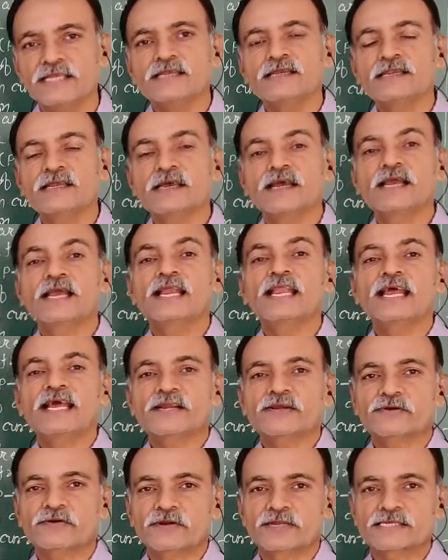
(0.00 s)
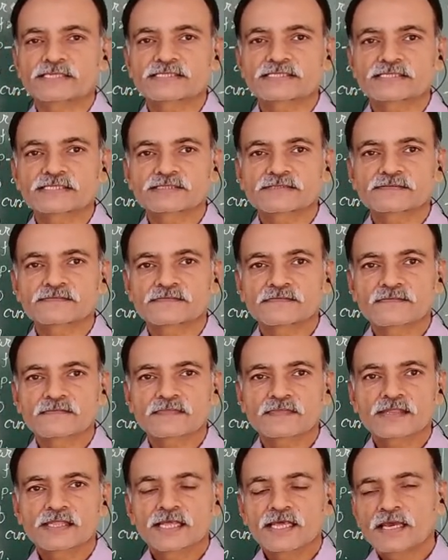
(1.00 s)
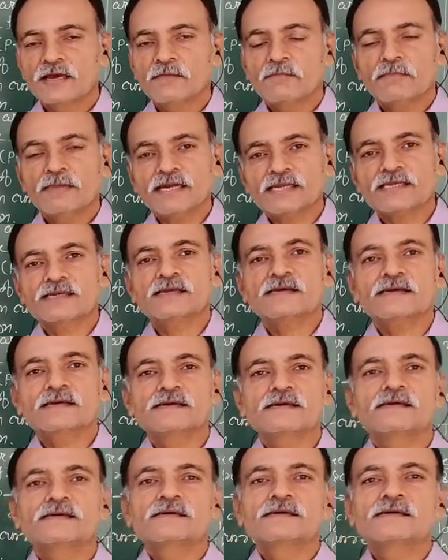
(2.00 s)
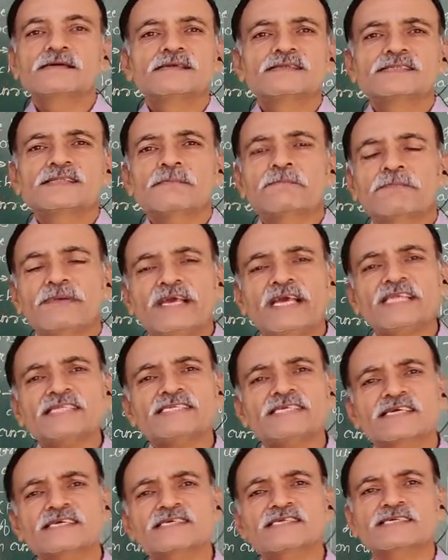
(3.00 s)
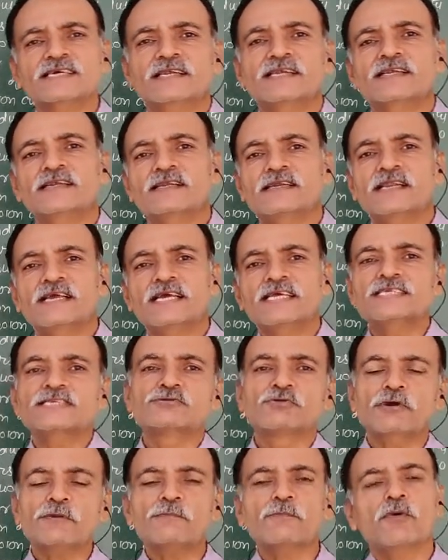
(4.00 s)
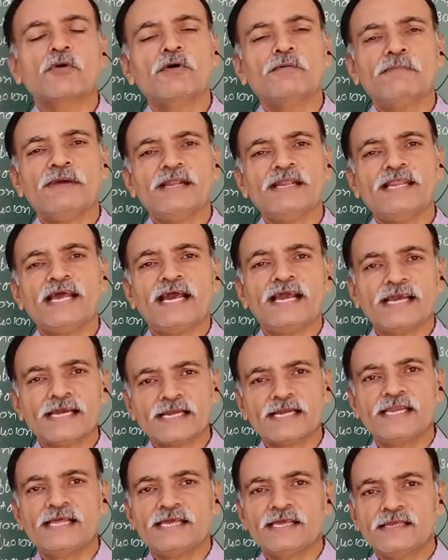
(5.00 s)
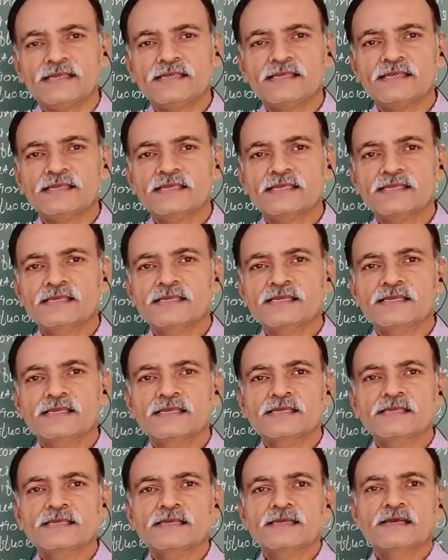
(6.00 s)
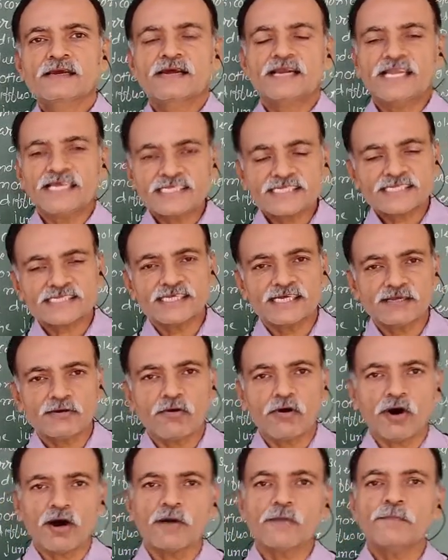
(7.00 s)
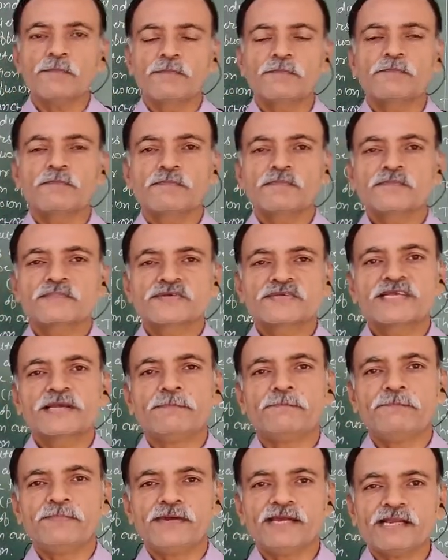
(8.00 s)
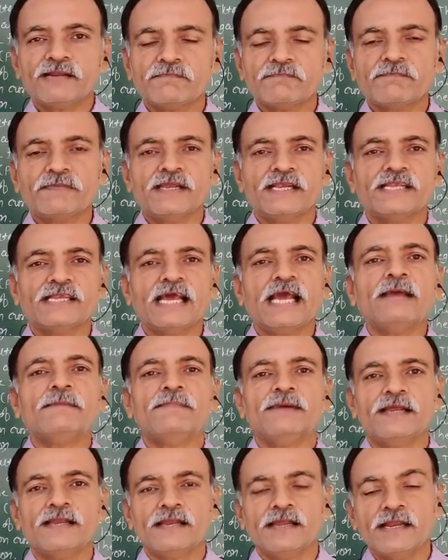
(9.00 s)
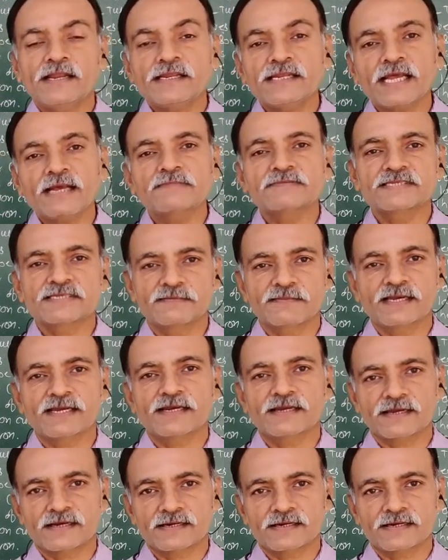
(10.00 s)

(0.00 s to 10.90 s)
electronics. But the PN junction is not formed directly. Connection of separate P-type and N-type semiconductor.